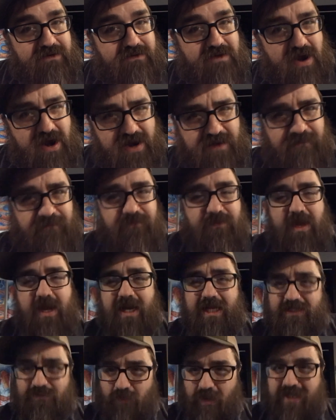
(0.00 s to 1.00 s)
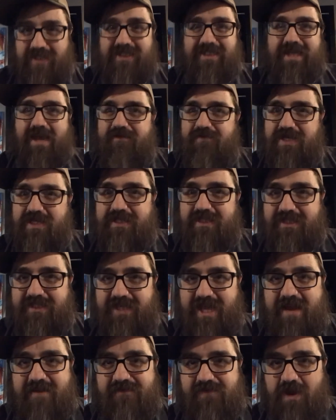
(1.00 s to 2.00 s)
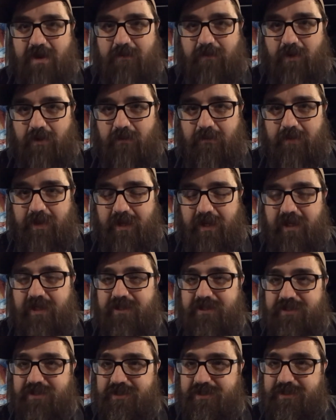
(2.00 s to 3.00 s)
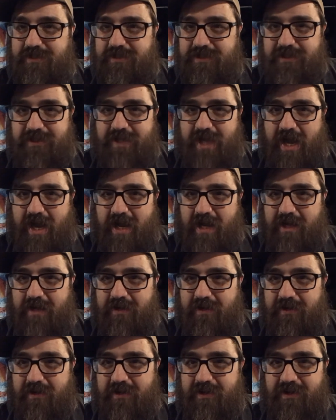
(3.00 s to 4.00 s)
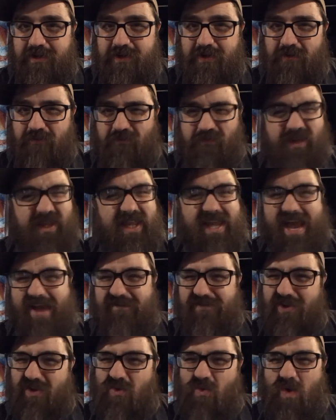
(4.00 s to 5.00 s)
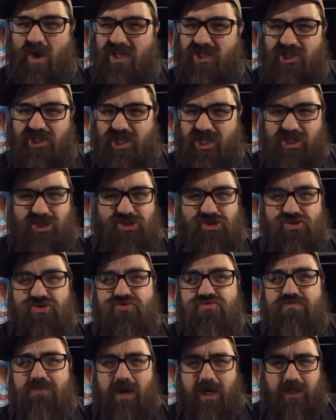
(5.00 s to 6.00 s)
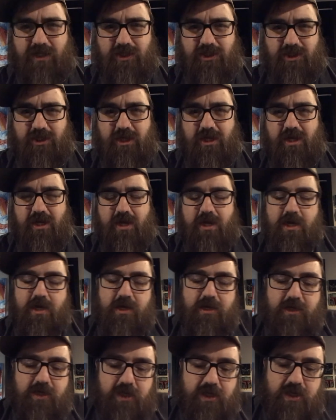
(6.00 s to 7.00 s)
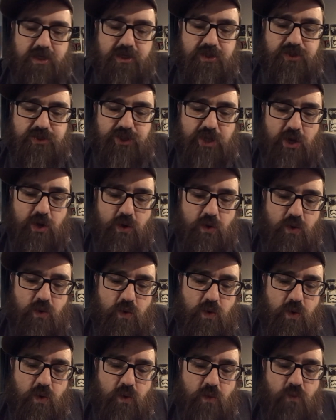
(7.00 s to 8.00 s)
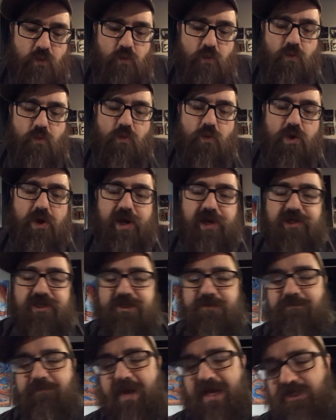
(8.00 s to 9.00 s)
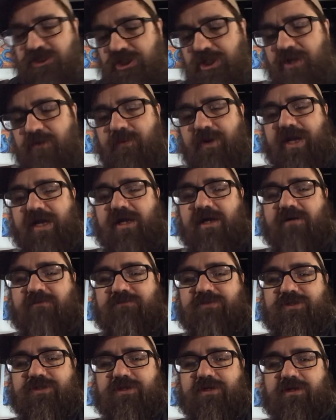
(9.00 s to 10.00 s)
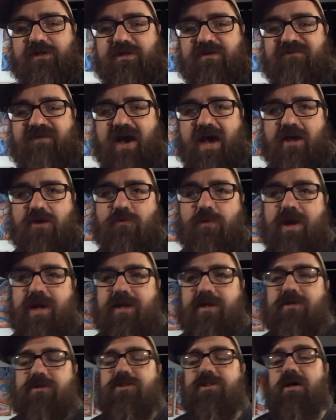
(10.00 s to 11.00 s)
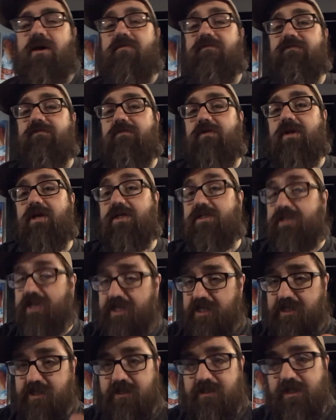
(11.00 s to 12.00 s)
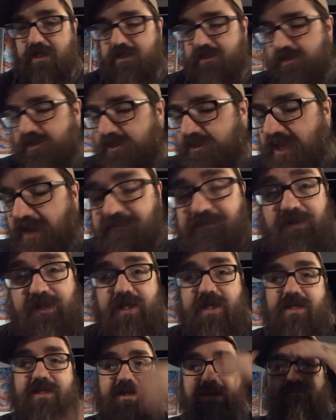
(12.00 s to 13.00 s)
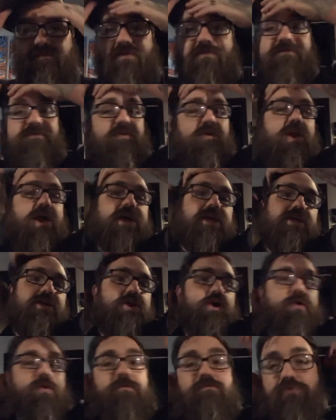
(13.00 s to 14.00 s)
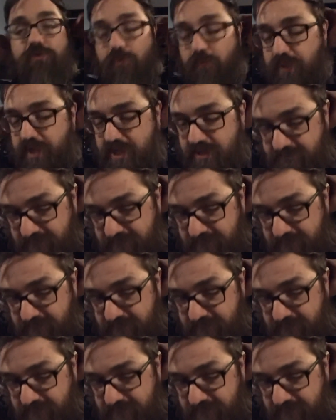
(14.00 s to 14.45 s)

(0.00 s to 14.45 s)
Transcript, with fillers: right? And that's why seven is a safe number, because it's not, you don't really have to question it too much. So, especially when it comes to evaluating yourself, like I said, it's definitely, definitely for, like, you know, employee